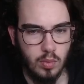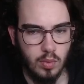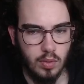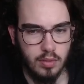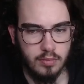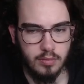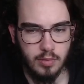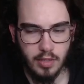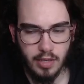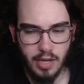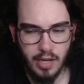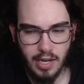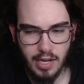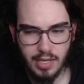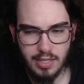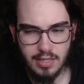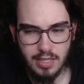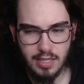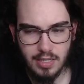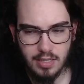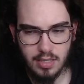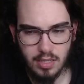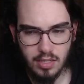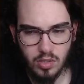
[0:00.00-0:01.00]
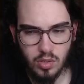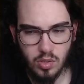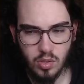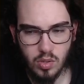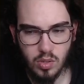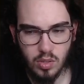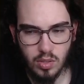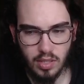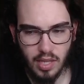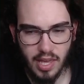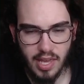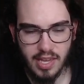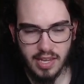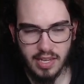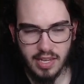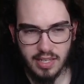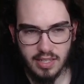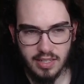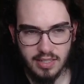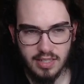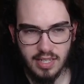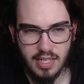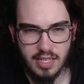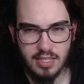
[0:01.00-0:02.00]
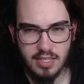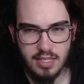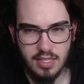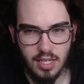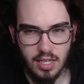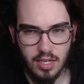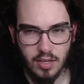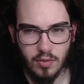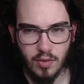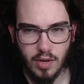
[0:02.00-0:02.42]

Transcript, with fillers: We're getting season 2 like this year,